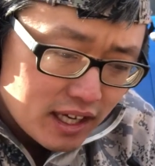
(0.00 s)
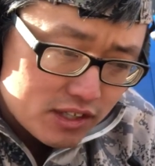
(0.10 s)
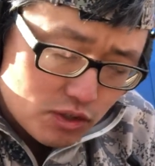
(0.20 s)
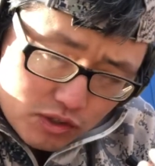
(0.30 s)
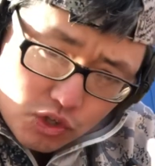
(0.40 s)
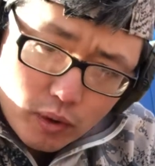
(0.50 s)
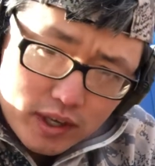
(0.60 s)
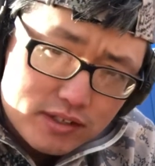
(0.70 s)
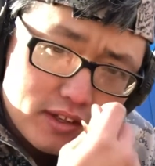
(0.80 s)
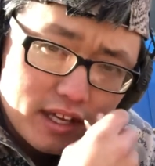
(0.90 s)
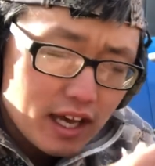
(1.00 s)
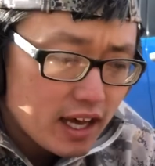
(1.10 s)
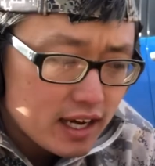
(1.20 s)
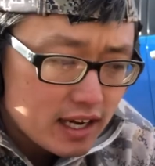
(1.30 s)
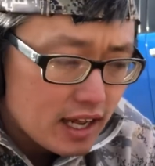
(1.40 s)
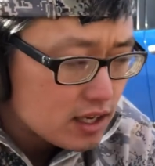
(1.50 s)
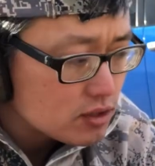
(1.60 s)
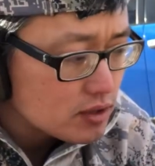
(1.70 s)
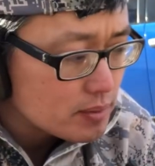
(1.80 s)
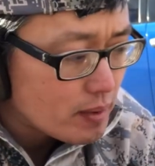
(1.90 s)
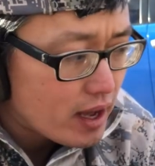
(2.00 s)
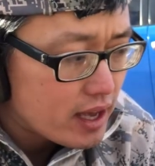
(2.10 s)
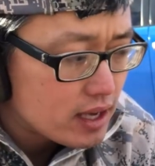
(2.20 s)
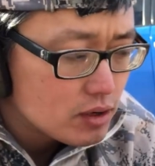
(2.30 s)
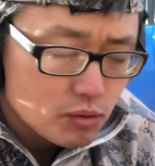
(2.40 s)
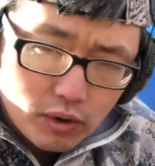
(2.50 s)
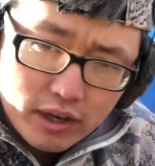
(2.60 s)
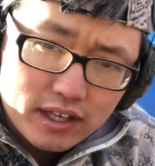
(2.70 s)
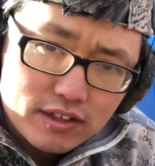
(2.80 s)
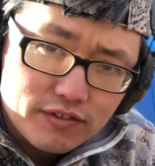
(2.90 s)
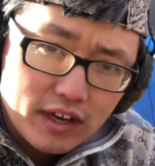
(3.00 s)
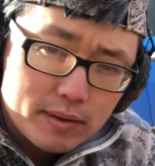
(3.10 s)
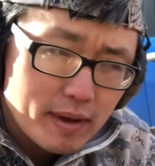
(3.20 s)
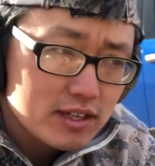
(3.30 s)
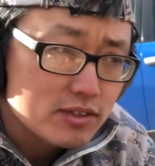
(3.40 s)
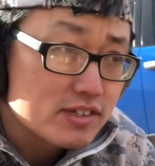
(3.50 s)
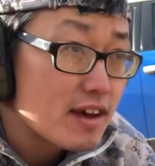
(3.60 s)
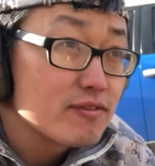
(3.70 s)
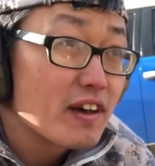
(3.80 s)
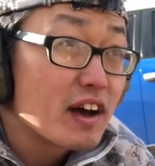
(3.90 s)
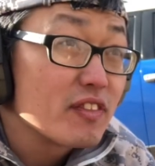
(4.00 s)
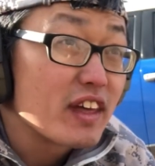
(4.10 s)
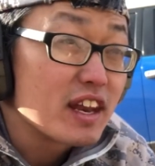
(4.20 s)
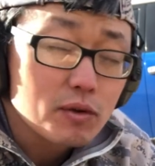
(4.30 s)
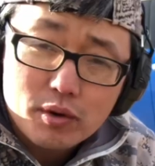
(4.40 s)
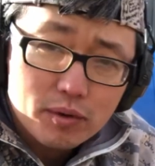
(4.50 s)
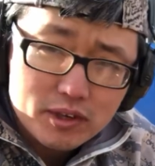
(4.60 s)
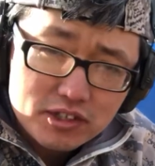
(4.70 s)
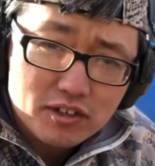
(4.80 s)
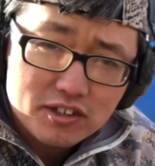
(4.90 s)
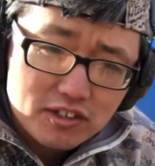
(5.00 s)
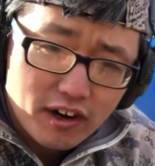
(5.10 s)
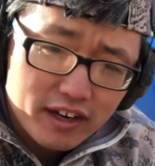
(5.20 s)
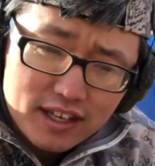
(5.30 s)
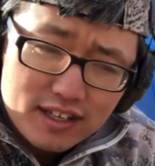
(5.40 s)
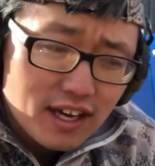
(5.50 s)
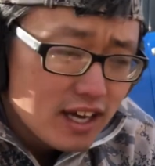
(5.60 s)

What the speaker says: sort of square to the gun and doing my work in the fundamentals, I've found that it will return to target.